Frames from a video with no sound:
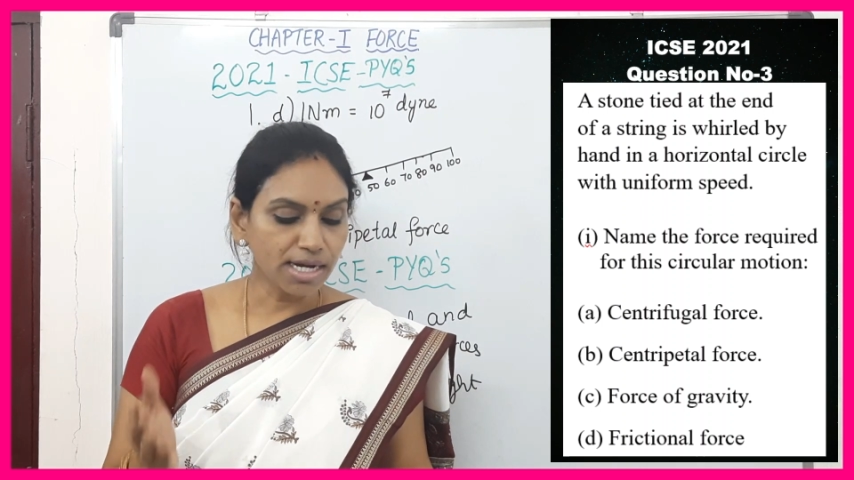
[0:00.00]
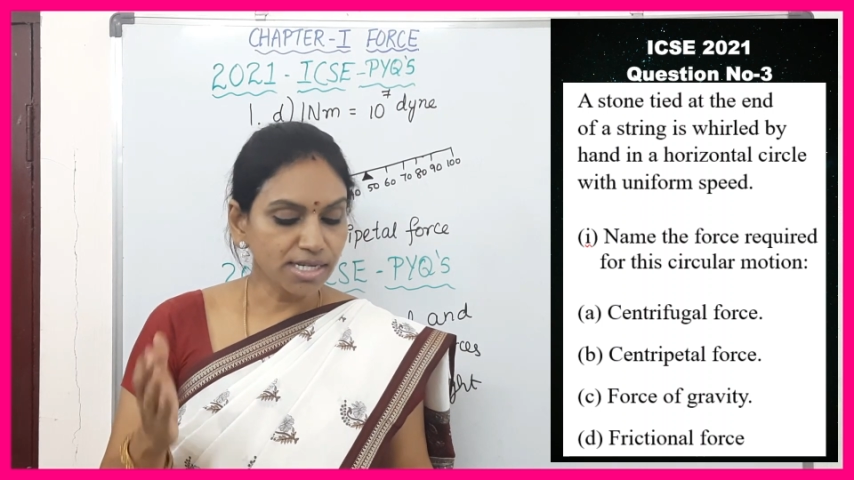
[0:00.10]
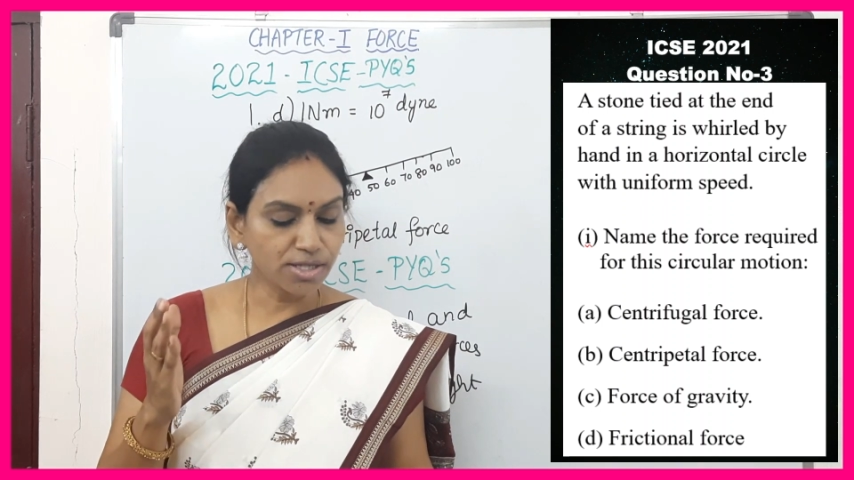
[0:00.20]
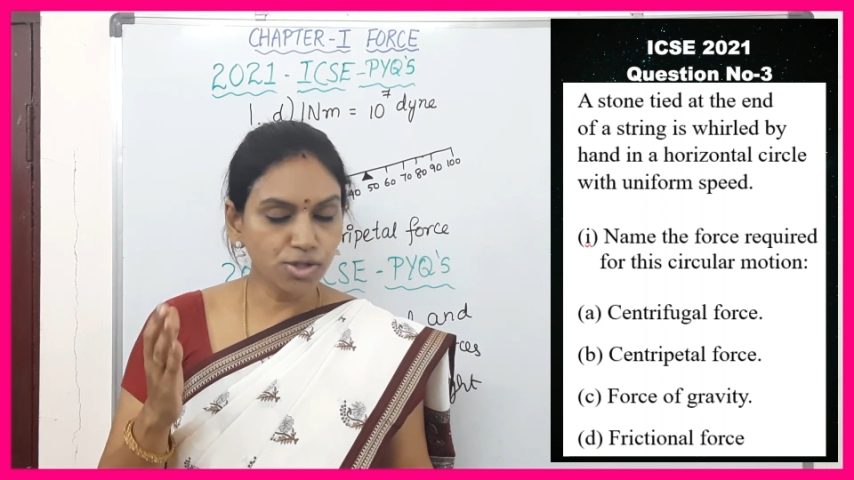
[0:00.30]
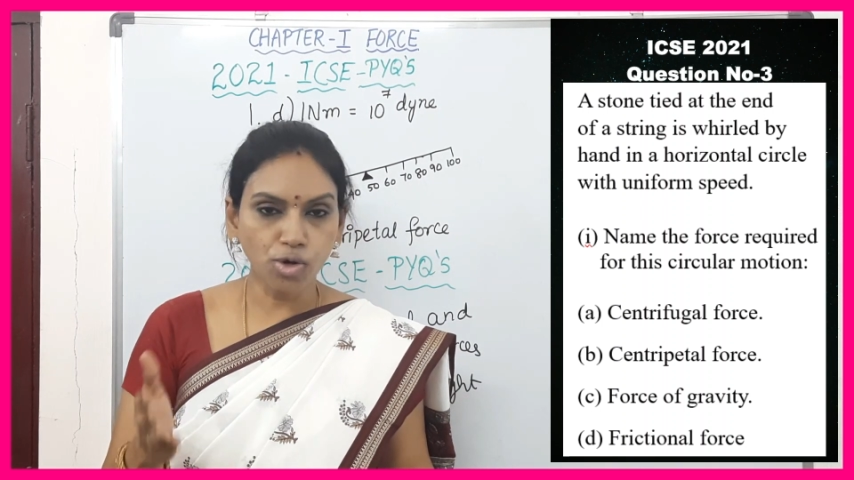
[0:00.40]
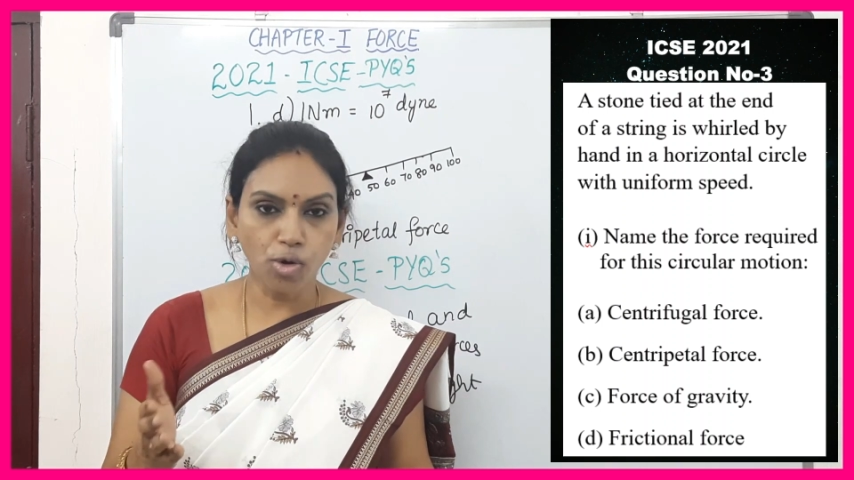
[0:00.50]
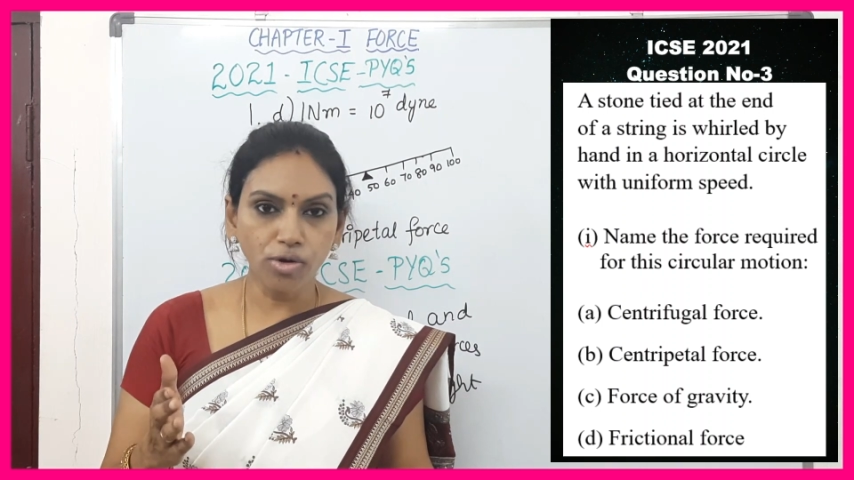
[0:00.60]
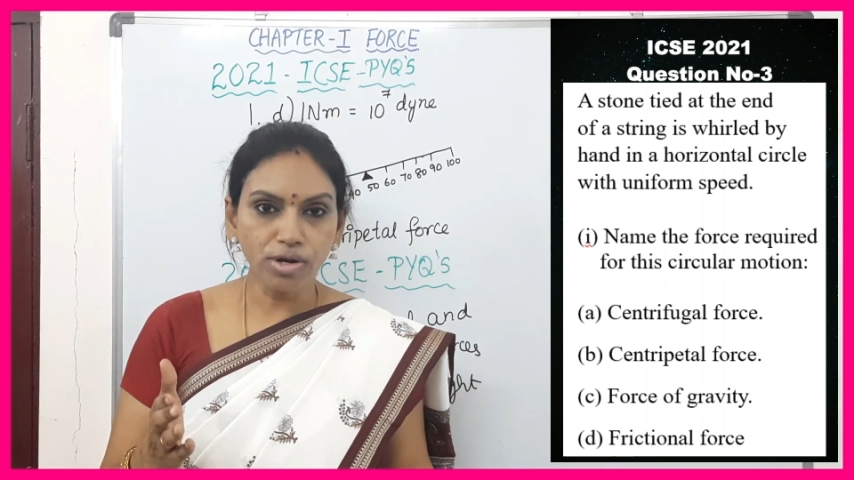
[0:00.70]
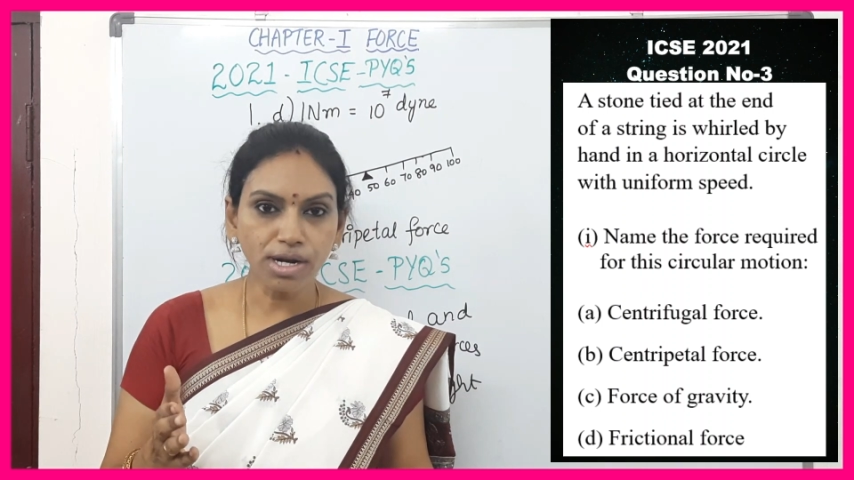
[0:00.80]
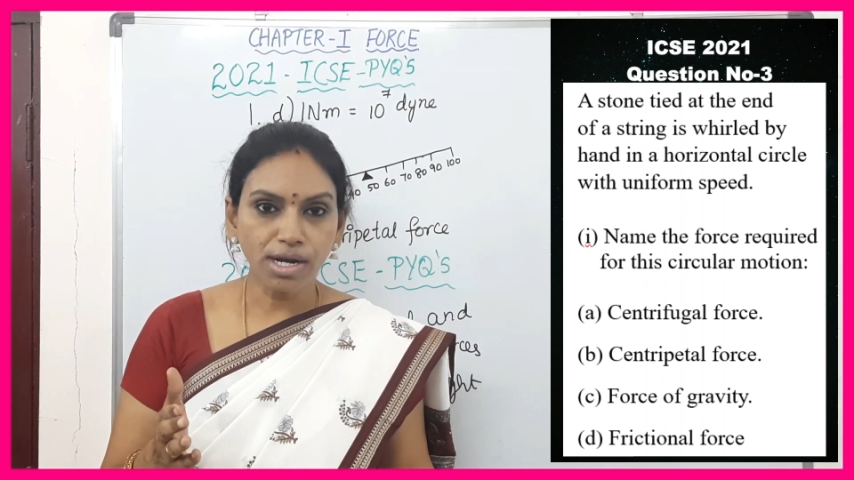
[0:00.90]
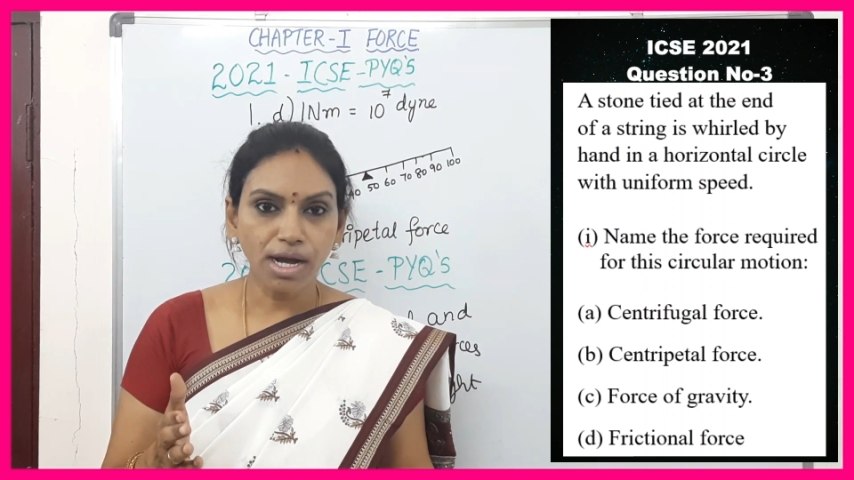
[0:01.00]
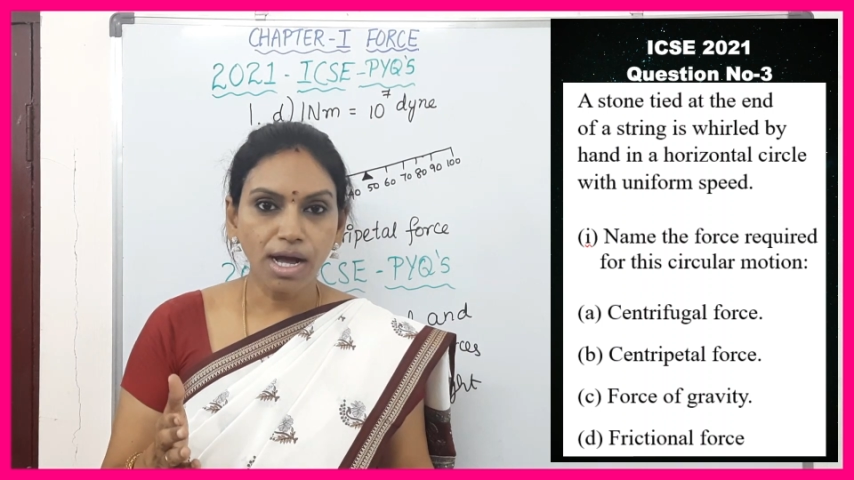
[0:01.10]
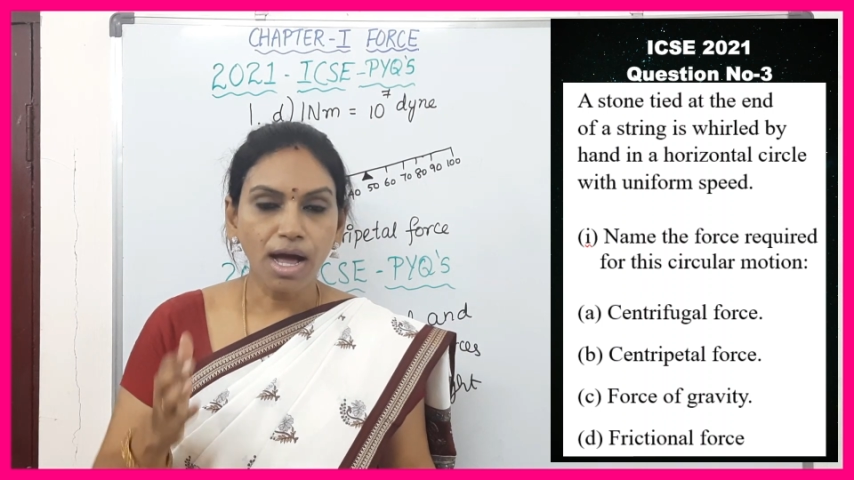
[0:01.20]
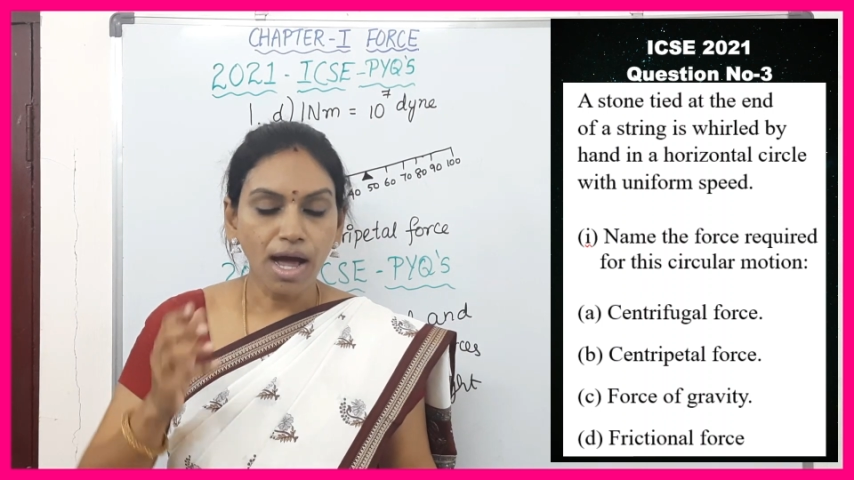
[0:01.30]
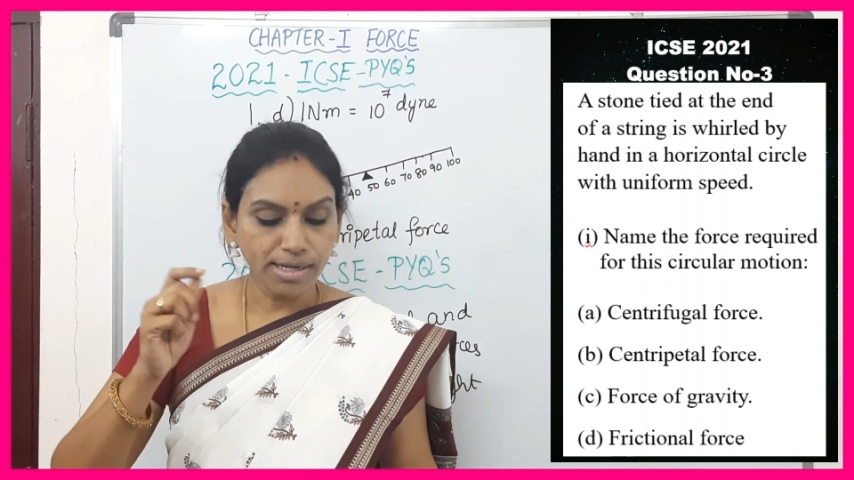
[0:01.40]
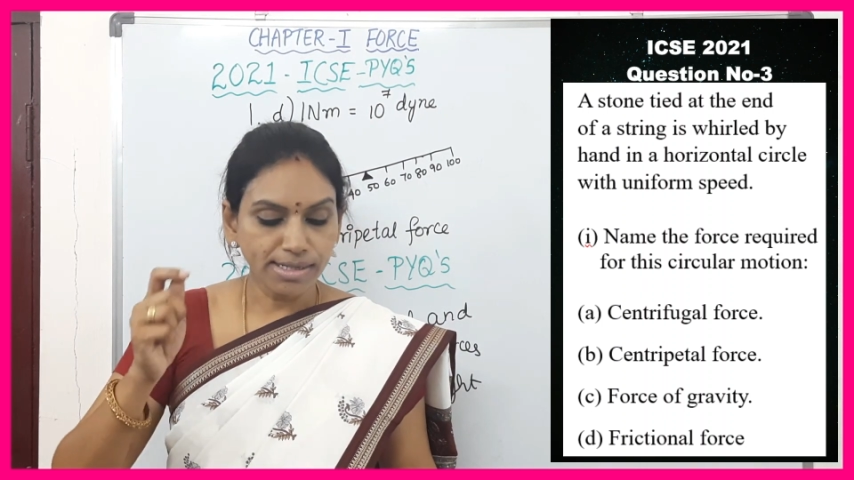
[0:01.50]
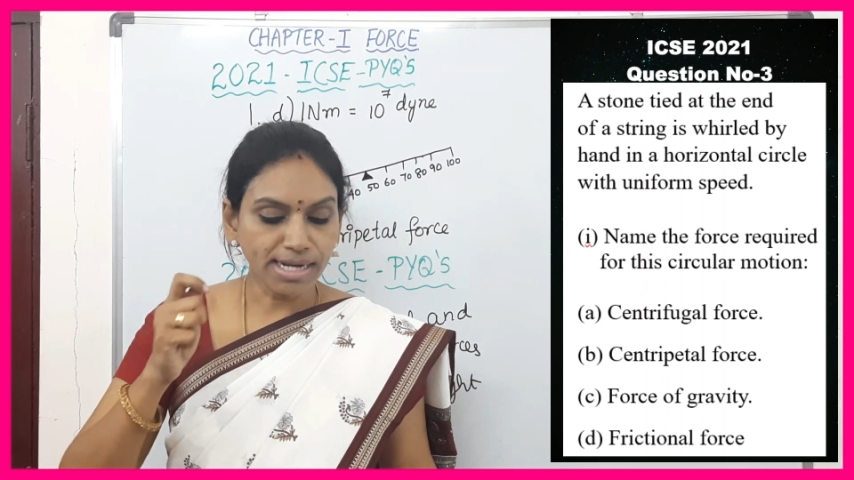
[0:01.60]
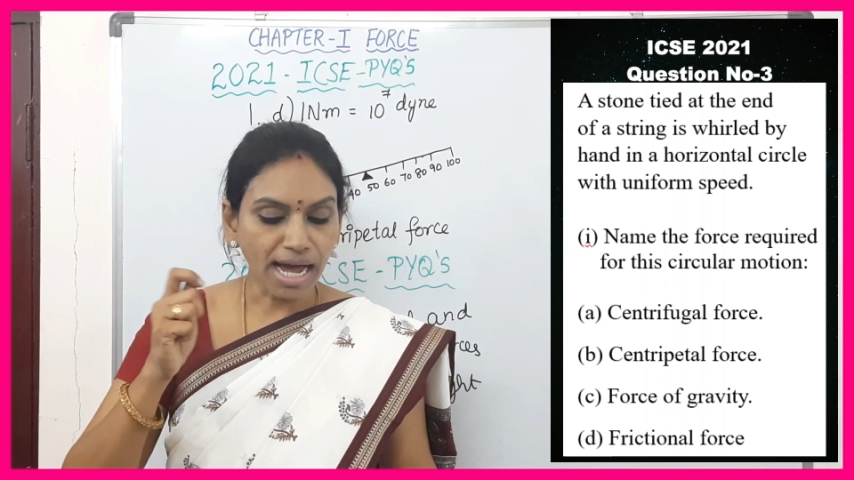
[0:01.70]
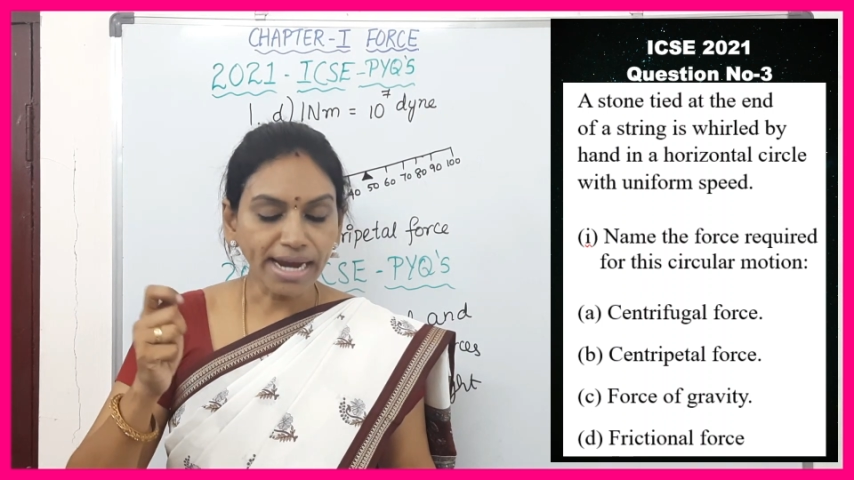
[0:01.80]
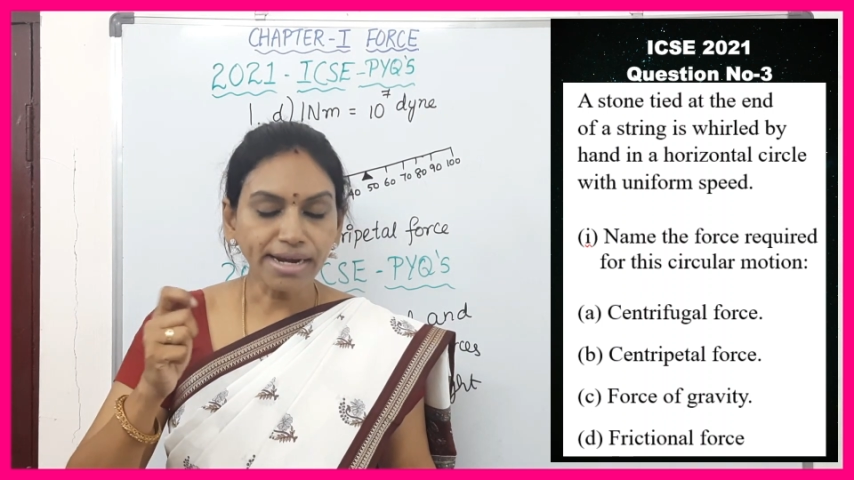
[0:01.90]
A stone
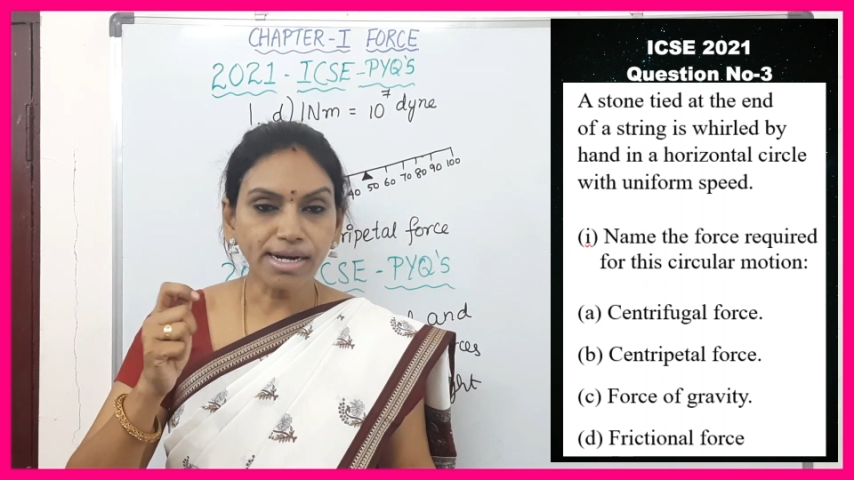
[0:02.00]
tied